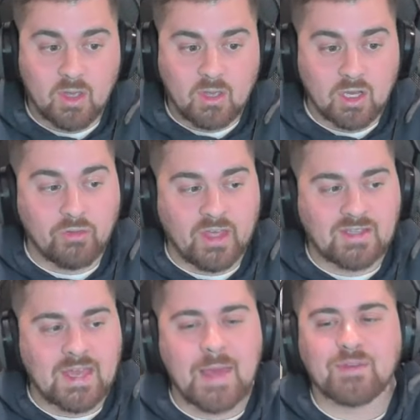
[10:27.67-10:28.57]
You know, that,
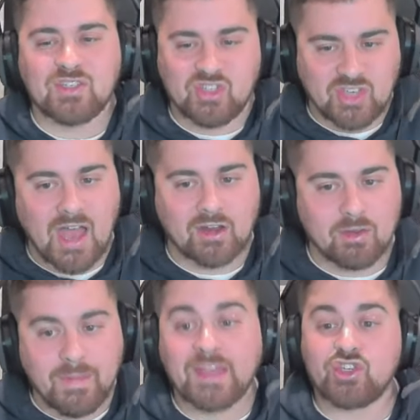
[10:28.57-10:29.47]
that happens in soccer.
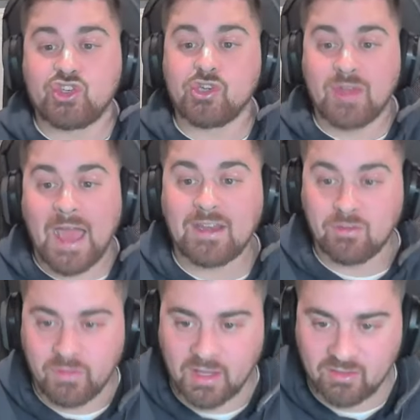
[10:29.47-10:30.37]
Manchester United
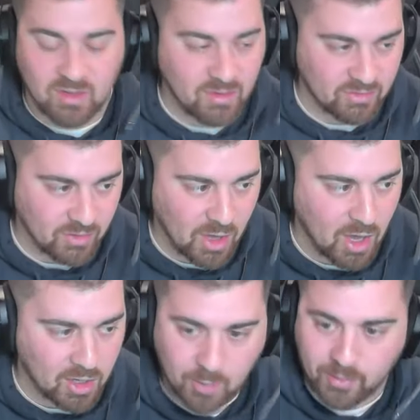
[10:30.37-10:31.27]
fans did this uh,
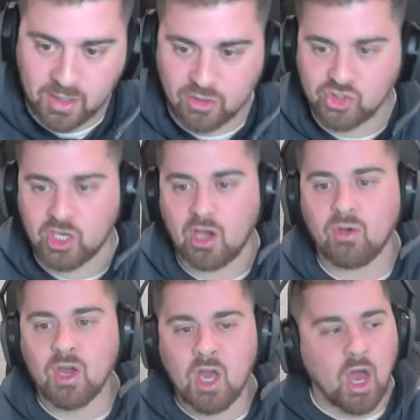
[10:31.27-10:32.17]
a couple of years ago.
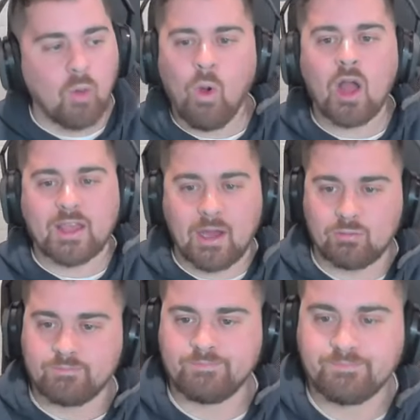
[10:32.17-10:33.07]
A walkout.
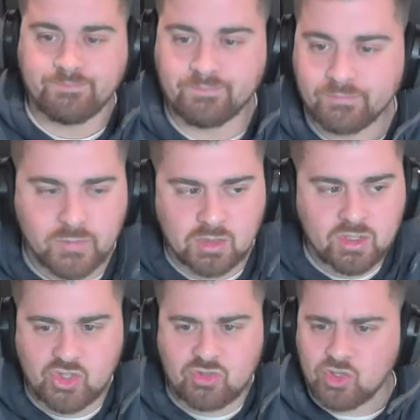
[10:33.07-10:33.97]
D
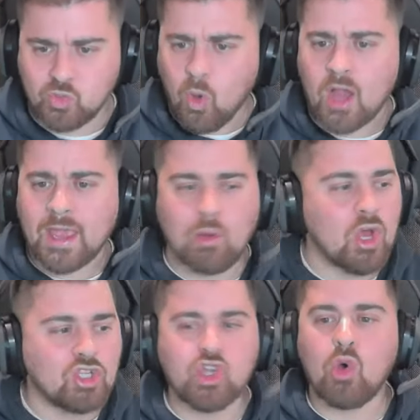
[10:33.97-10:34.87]
just just walk out.
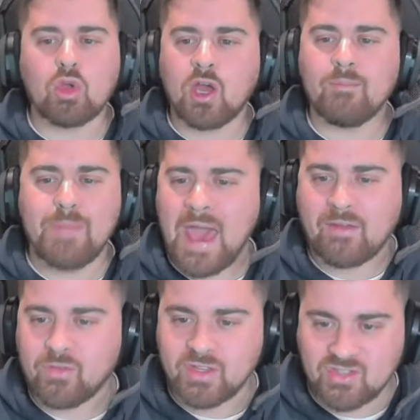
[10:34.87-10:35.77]
Don't come back
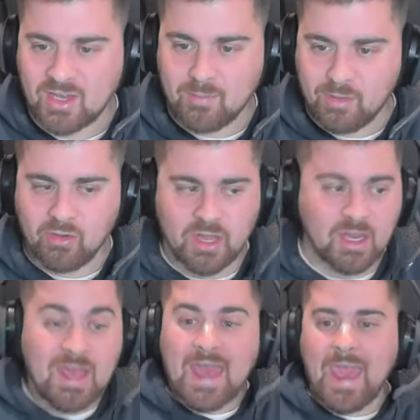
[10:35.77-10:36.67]
for the second period.
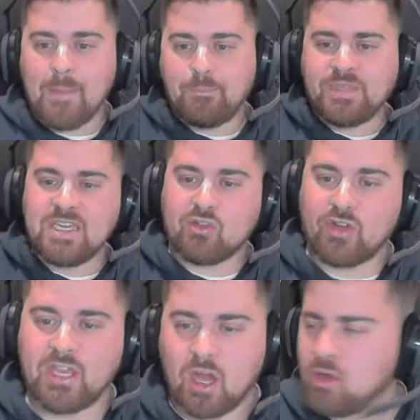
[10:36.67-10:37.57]
Empty
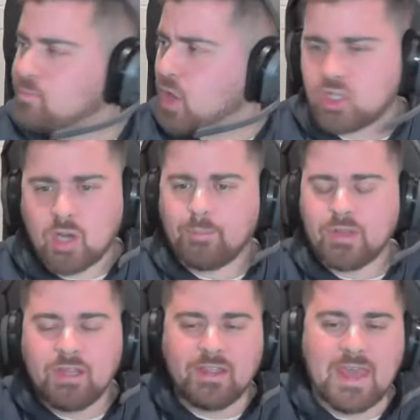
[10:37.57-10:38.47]
arena. P a
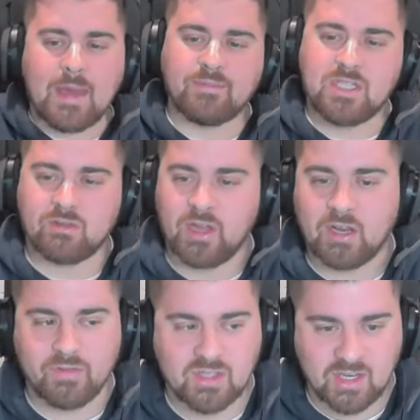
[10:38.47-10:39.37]
completely empty arena
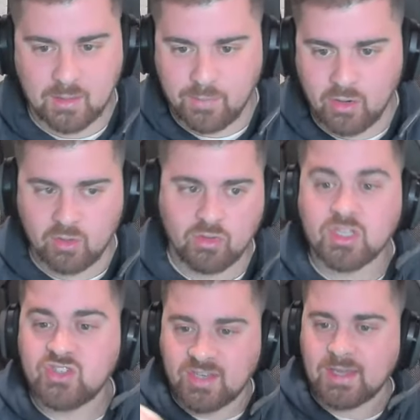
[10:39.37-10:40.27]
for the second period. Really
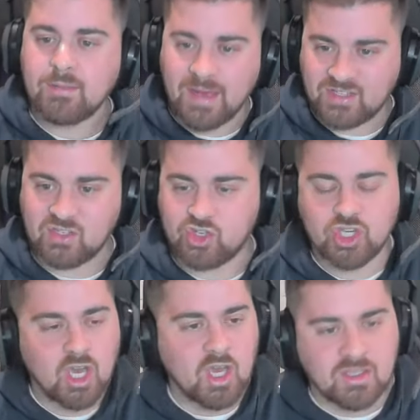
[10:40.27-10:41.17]
send a message
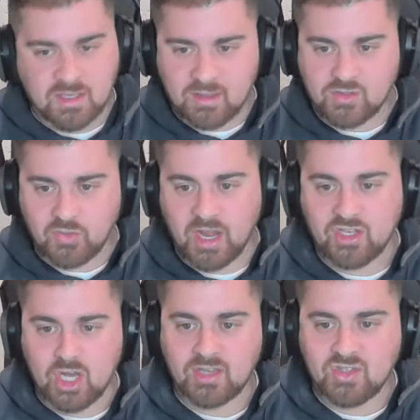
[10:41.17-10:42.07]
to this
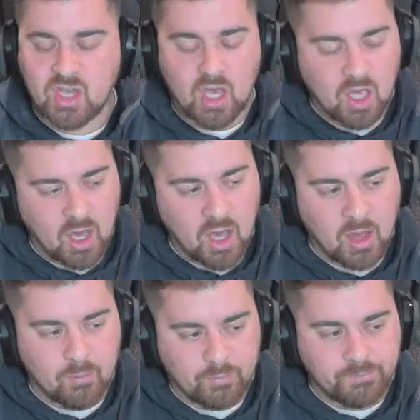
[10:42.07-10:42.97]
franchise.
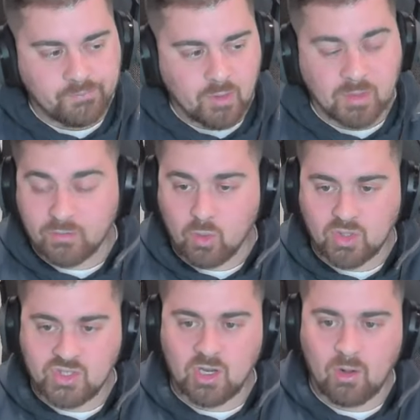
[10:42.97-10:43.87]
Um, but of
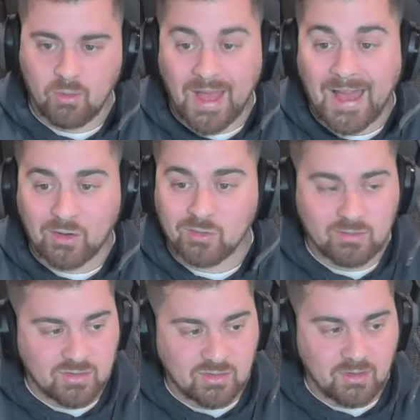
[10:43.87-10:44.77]
course, you know, I don't.
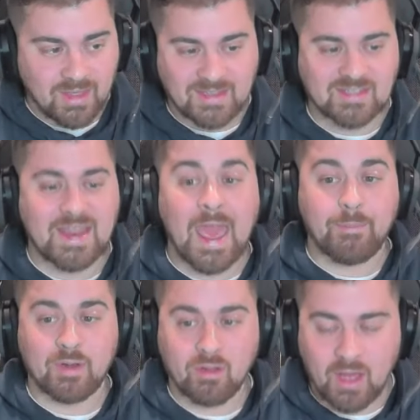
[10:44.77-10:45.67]
That doesn't
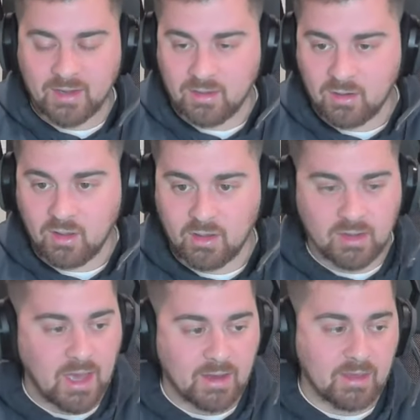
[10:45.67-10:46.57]
happen a lot in uh, in
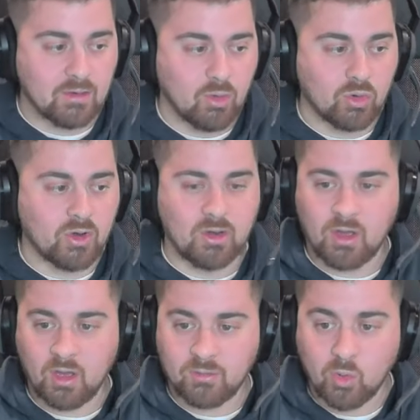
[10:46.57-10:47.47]
hockey or in
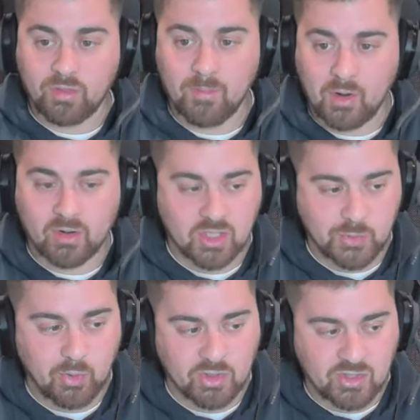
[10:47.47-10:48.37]
uh, North American
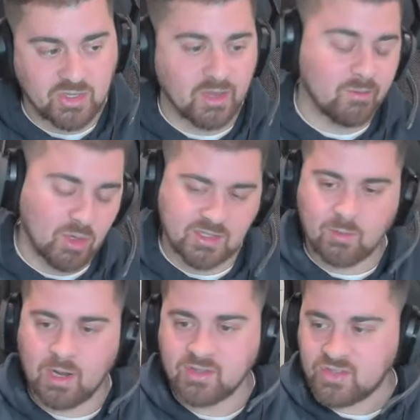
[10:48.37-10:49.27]
sports. You see it once in a
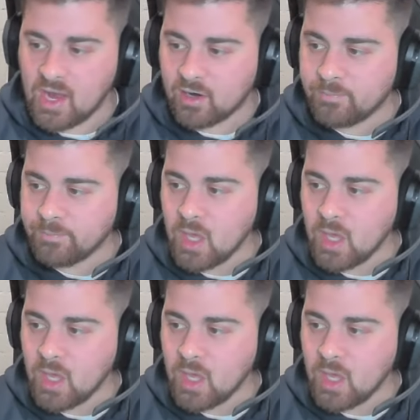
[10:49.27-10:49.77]
while in soccer.